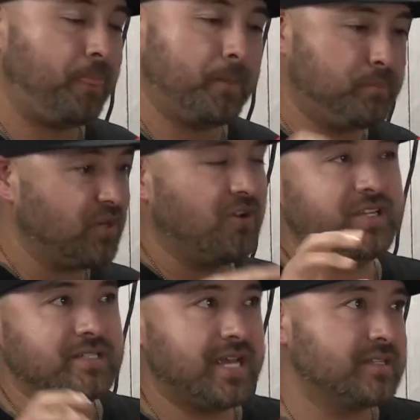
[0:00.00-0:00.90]
put all
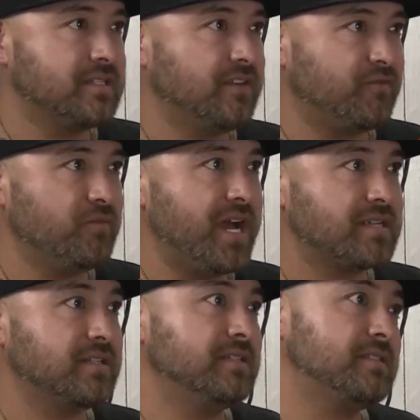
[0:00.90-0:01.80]
these eggs in different
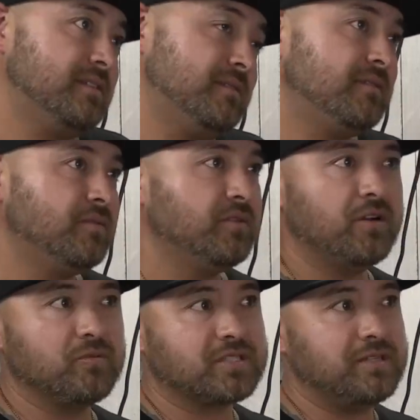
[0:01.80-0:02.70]
baskets and right. you know
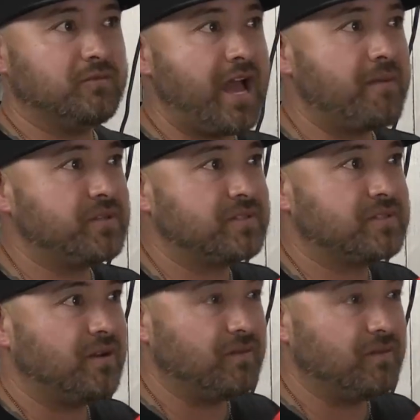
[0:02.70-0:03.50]
we'll see what happens yeah. so